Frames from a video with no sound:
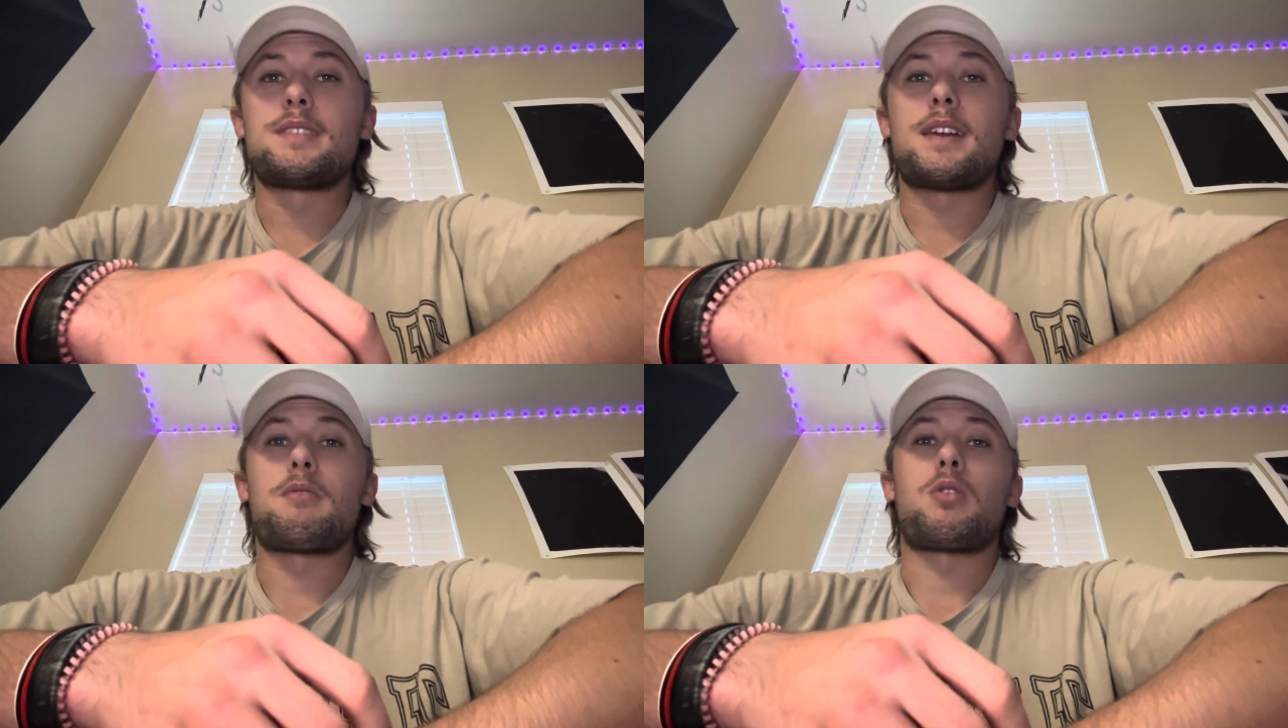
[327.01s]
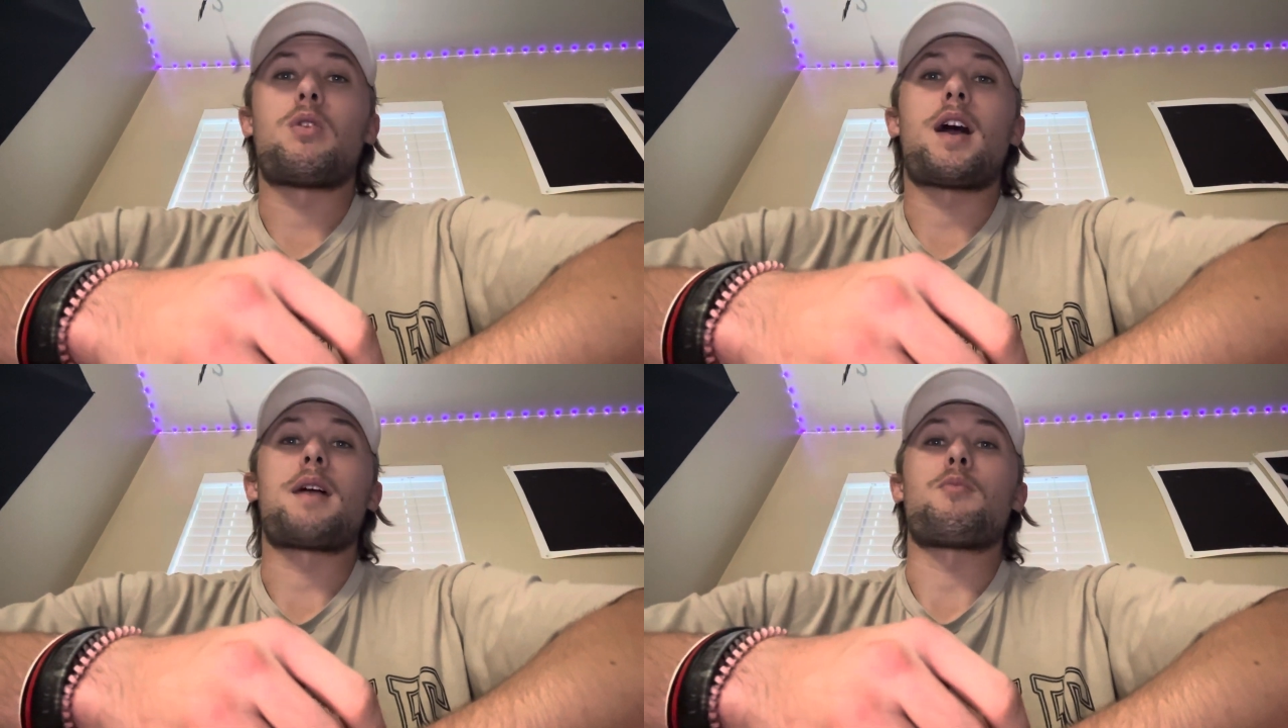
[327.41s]
that
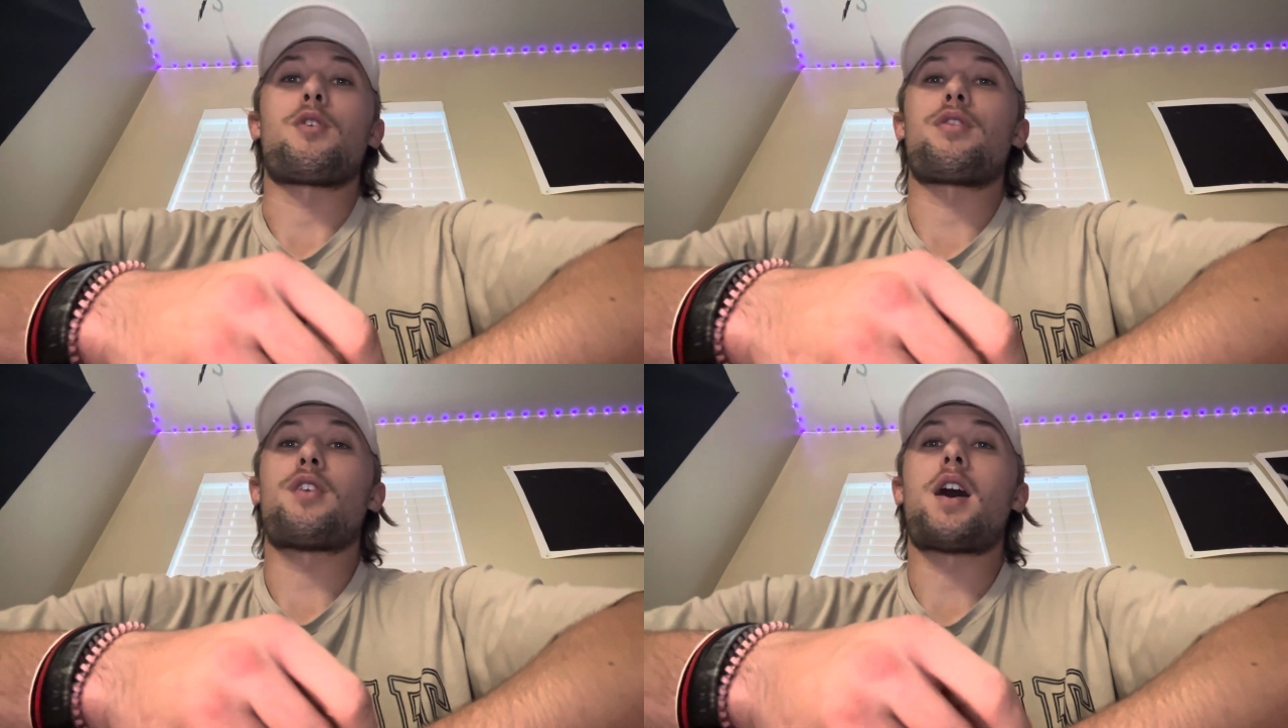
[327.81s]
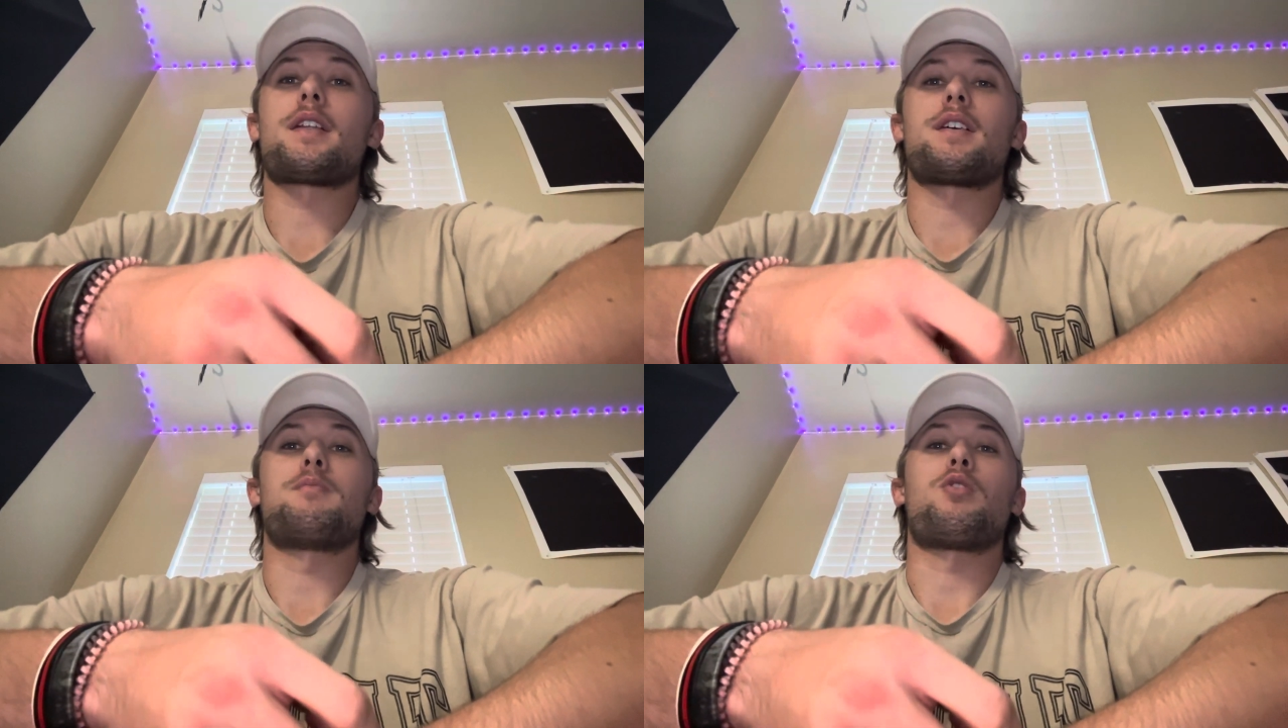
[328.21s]
require more thought
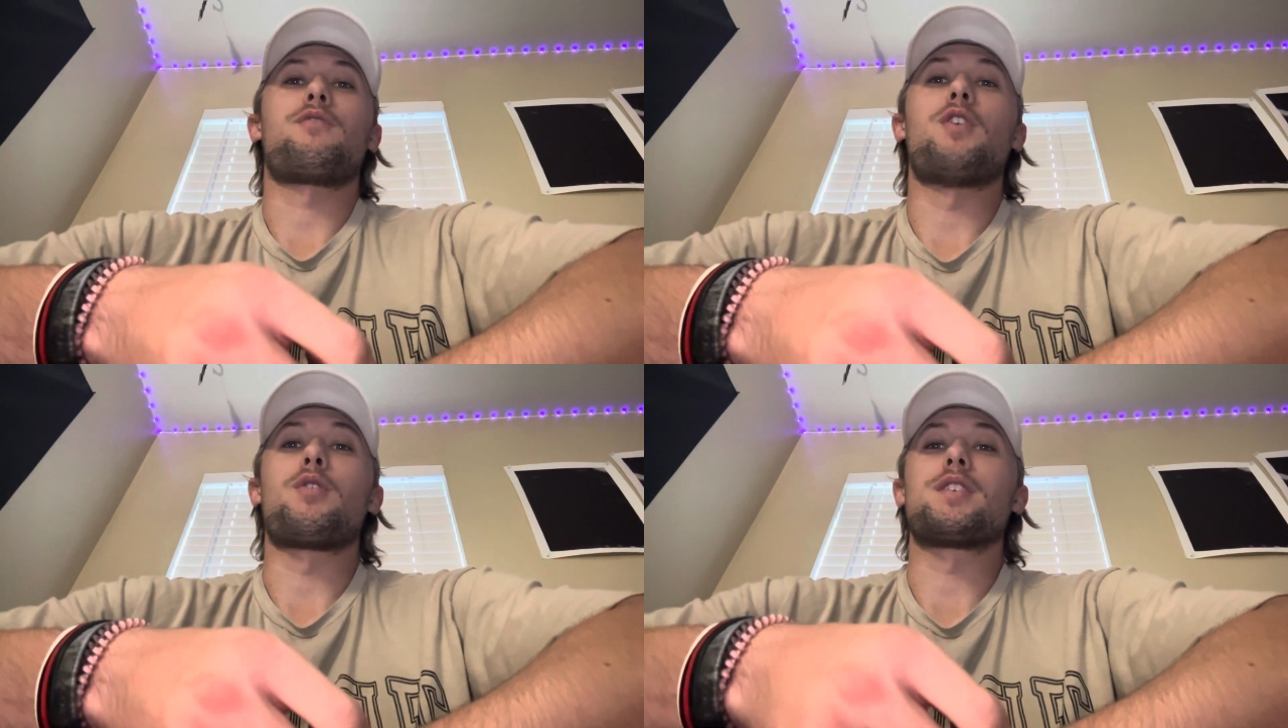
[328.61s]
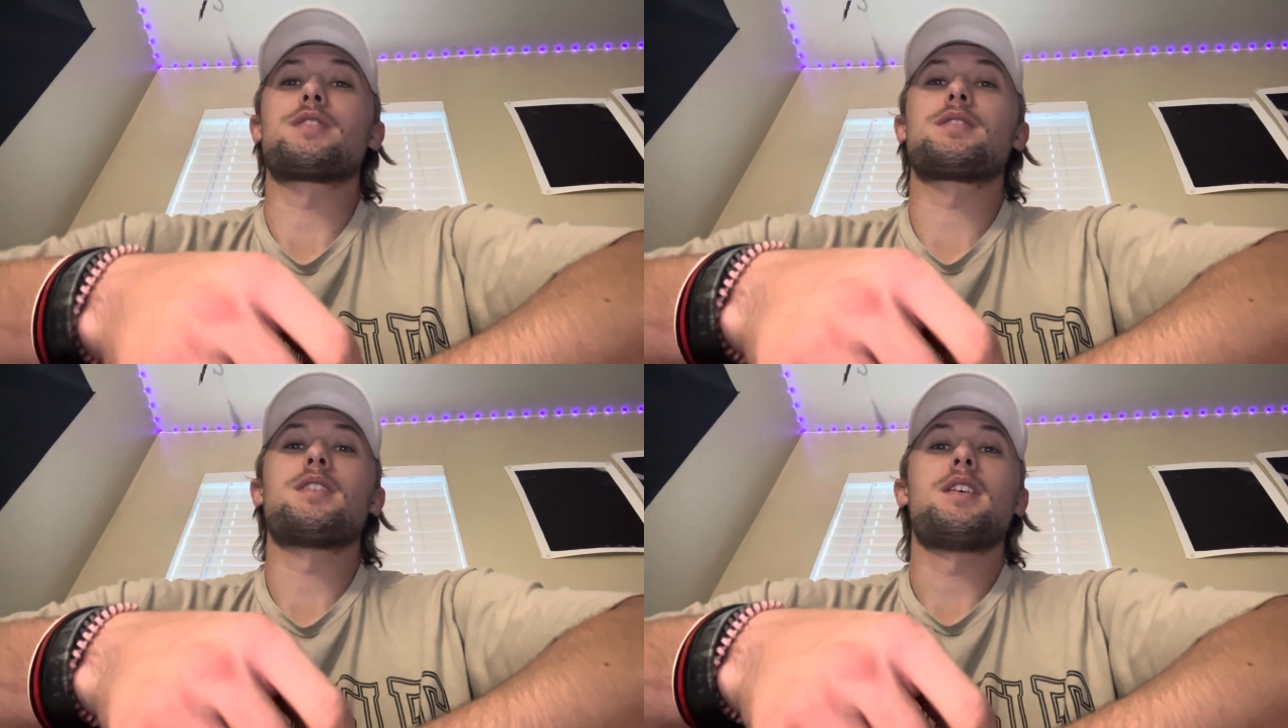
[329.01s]
and more focus,